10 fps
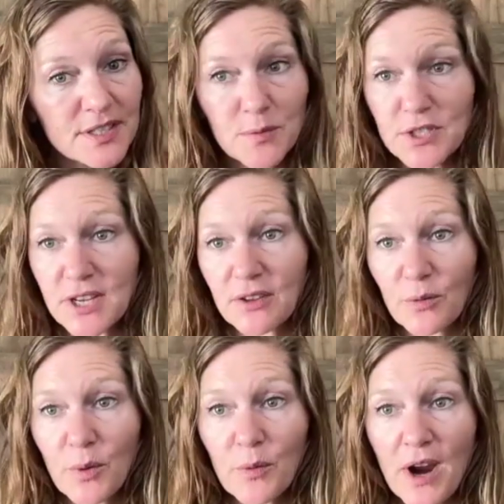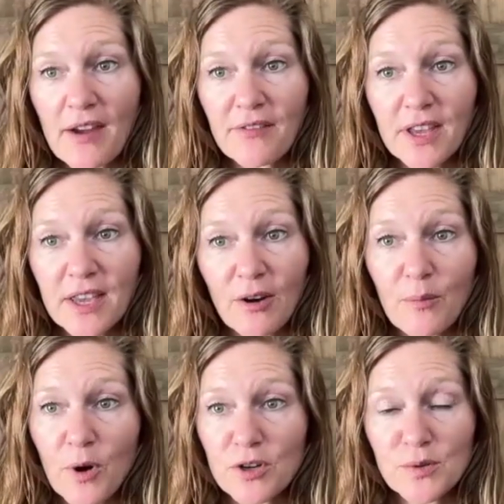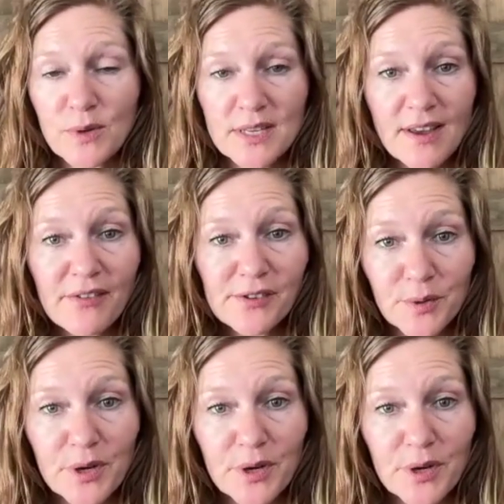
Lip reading: This particular one we're having here on March 27th,